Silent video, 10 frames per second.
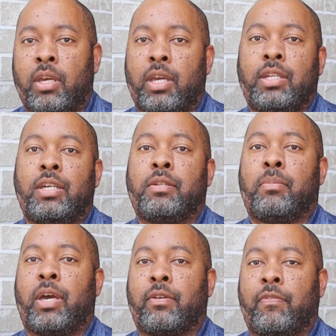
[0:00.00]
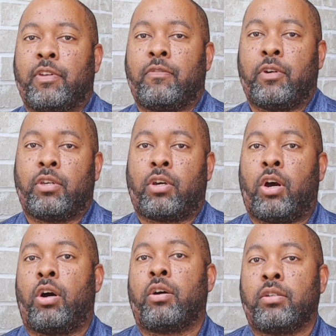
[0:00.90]
It doesn't matter if it's for your
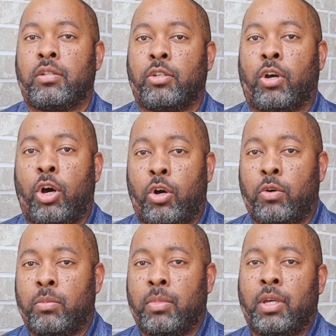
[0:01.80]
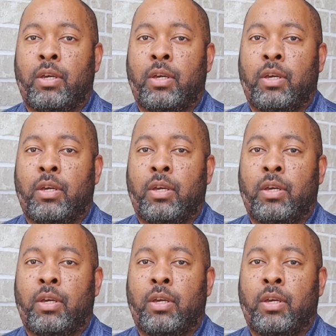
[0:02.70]
cars, your home,